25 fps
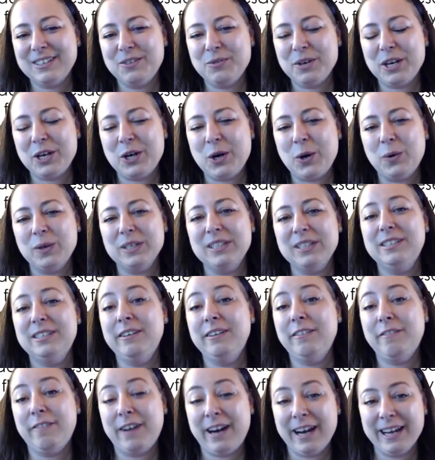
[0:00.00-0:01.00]
we call it
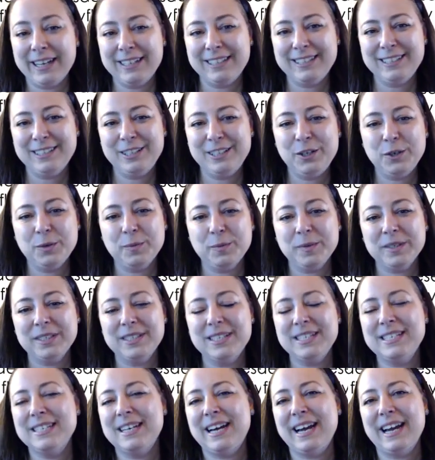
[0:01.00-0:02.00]
defined in human
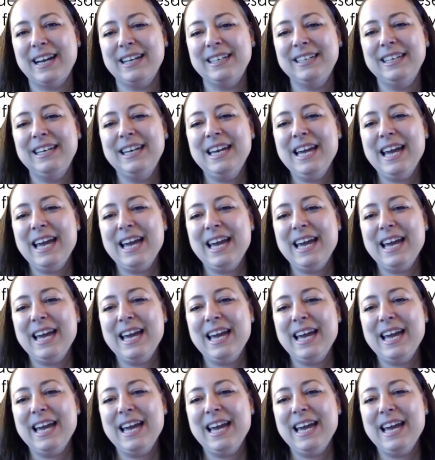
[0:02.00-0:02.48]
design.